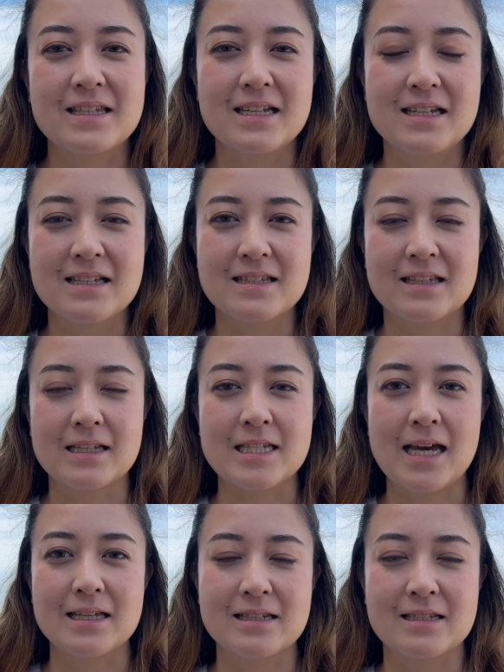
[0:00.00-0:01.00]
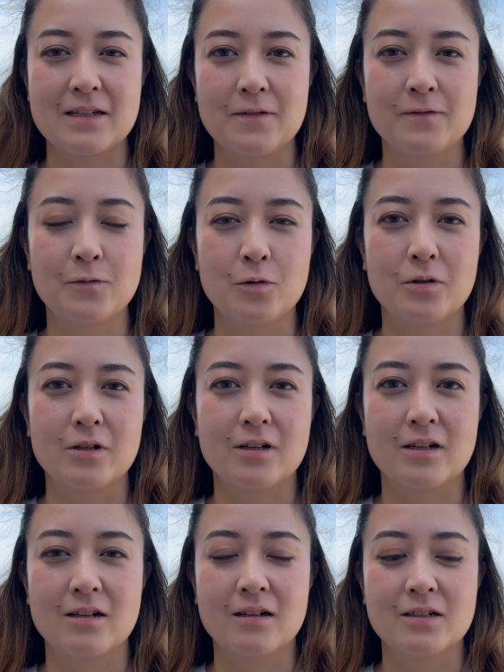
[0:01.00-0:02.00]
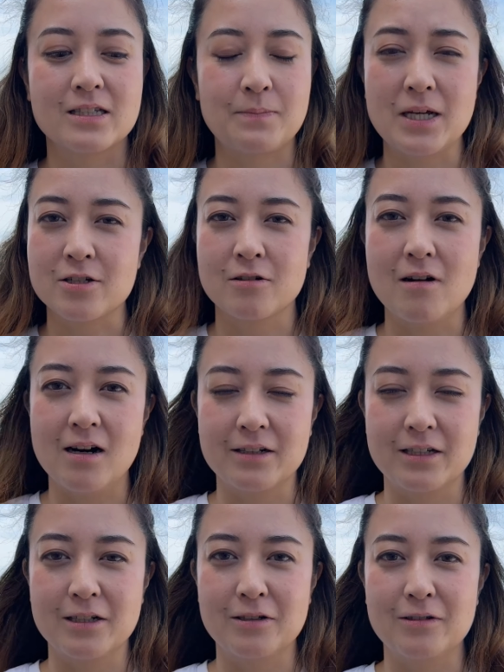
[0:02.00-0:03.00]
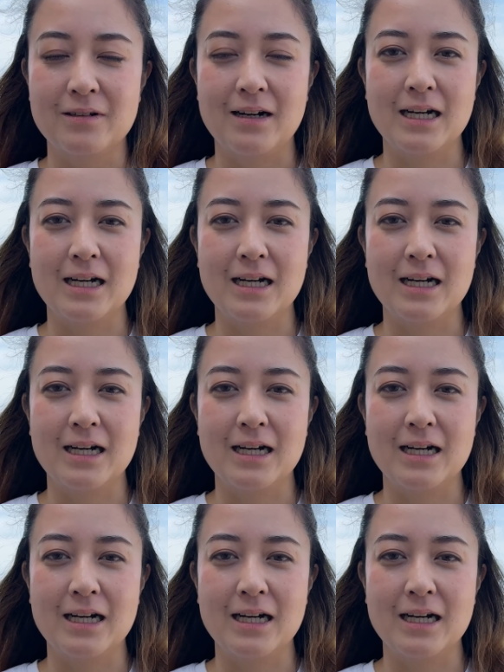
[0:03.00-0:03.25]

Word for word: is the test for spatial audio.